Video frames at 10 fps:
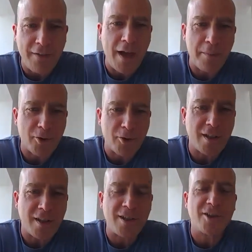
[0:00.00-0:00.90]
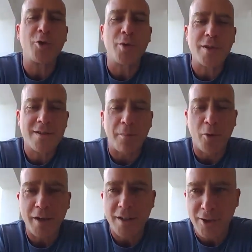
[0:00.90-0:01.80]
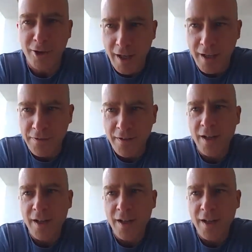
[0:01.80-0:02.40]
the opportunity to do at some point in their life.